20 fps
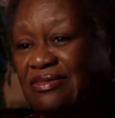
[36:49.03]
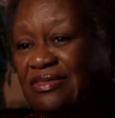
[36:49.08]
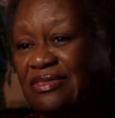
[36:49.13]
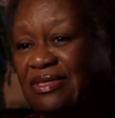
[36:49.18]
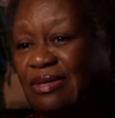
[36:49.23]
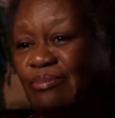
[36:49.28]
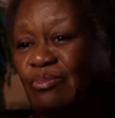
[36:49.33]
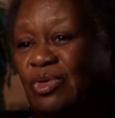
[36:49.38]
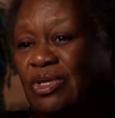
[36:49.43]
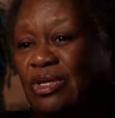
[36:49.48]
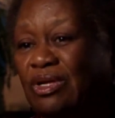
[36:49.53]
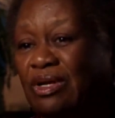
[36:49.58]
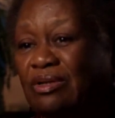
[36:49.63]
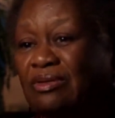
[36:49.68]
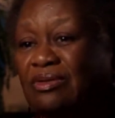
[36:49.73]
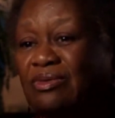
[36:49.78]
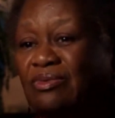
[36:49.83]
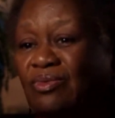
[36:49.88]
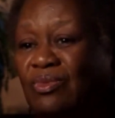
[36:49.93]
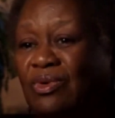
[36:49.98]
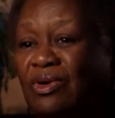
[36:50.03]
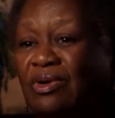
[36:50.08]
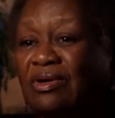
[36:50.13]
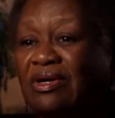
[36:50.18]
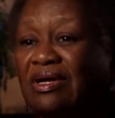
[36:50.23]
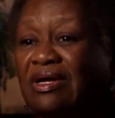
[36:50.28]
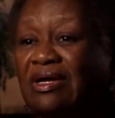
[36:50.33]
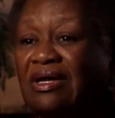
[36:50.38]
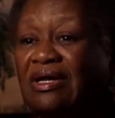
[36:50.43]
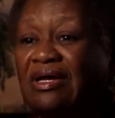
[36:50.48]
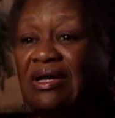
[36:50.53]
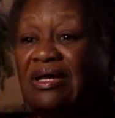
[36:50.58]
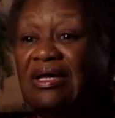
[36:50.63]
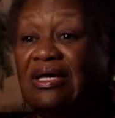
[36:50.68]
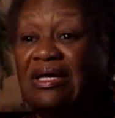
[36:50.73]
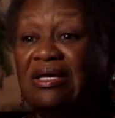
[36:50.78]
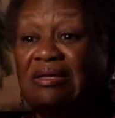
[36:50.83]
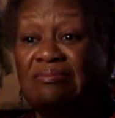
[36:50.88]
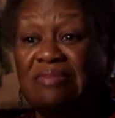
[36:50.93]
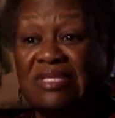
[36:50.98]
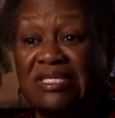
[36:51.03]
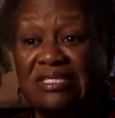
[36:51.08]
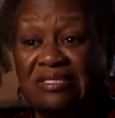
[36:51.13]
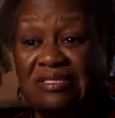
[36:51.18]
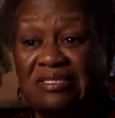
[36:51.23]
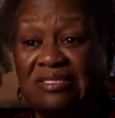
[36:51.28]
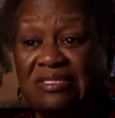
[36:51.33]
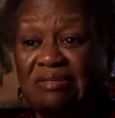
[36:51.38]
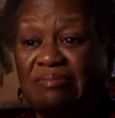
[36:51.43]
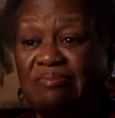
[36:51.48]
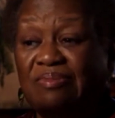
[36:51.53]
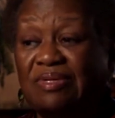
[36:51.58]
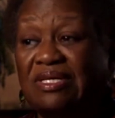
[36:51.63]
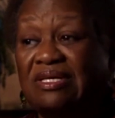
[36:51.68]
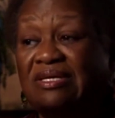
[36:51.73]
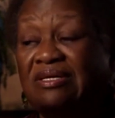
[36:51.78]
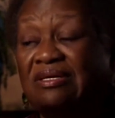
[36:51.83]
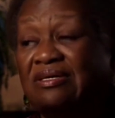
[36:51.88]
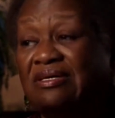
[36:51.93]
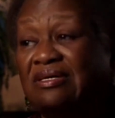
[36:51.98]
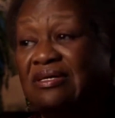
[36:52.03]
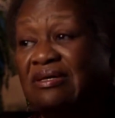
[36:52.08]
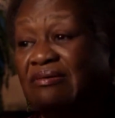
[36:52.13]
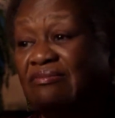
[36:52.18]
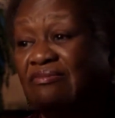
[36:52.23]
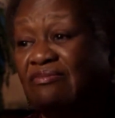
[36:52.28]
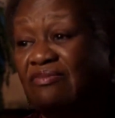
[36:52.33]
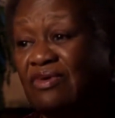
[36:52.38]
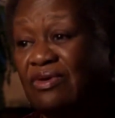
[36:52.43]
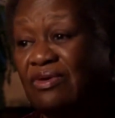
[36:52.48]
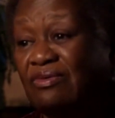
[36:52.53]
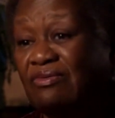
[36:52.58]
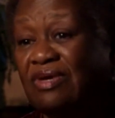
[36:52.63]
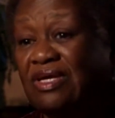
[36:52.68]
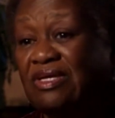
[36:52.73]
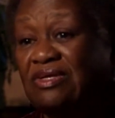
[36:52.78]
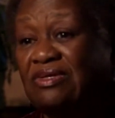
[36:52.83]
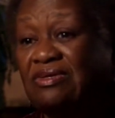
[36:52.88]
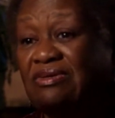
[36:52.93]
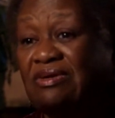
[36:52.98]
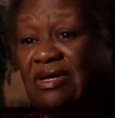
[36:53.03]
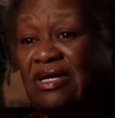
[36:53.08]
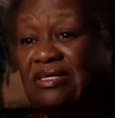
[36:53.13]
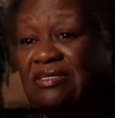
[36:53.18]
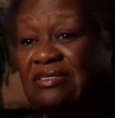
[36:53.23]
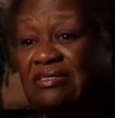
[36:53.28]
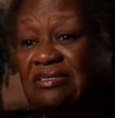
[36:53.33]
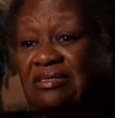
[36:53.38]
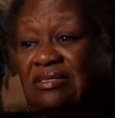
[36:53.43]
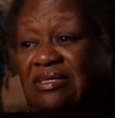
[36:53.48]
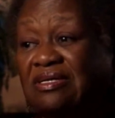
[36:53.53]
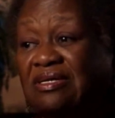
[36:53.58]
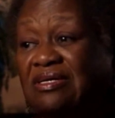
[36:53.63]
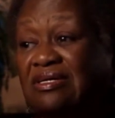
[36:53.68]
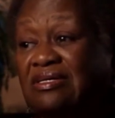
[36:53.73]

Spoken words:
Some went on to work in Mississippi on voter registration.